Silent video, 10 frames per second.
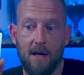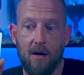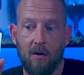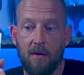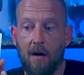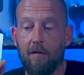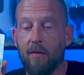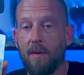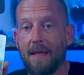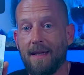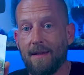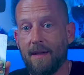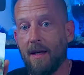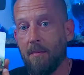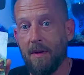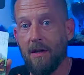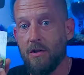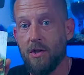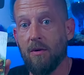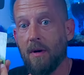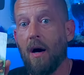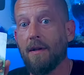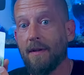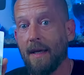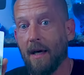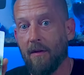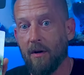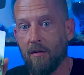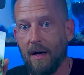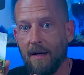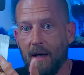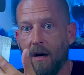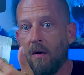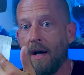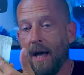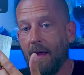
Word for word: now and not fully content because you're not together right now.